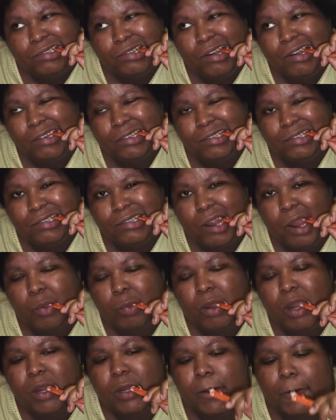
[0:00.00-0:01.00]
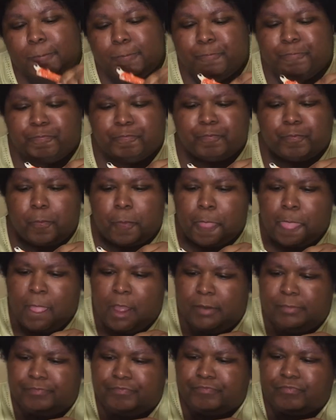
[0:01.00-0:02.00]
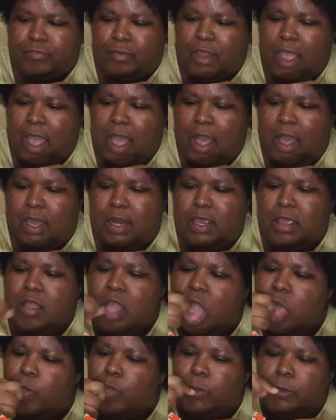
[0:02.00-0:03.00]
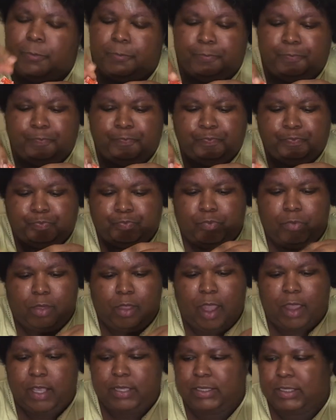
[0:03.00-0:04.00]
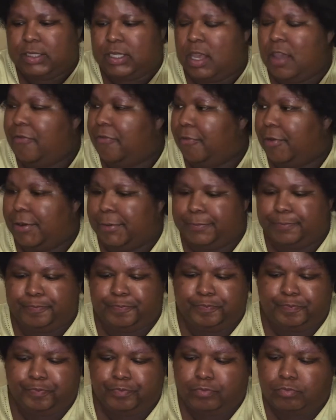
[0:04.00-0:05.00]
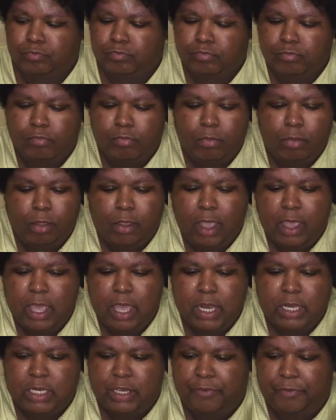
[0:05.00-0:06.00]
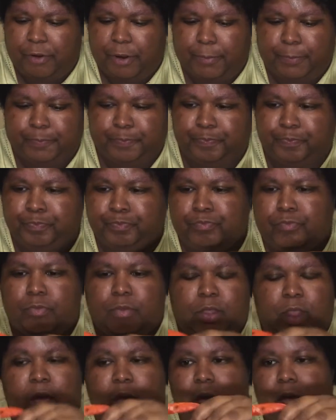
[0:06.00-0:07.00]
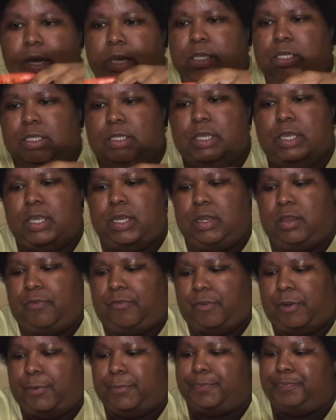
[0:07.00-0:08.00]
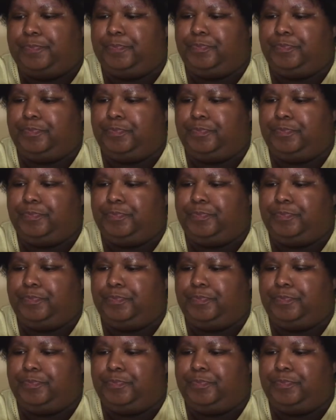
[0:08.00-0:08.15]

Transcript: No man. That honey is different. It hit different. That honey just hit different.